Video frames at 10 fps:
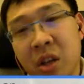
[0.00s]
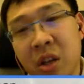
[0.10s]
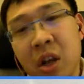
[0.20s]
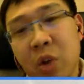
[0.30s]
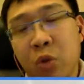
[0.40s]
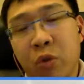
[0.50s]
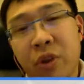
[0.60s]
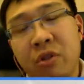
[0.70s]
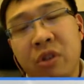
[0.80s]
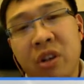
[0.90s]
to
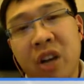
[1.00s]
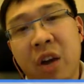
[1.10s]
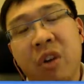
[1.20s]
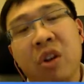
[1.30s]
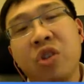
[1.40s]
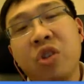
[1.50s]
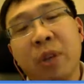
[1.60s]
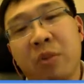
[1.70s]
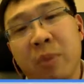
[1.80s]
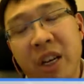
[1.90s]
filter down a little bit of
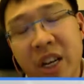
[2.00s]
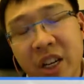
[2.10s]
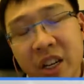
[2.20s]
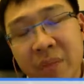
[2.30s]
my data,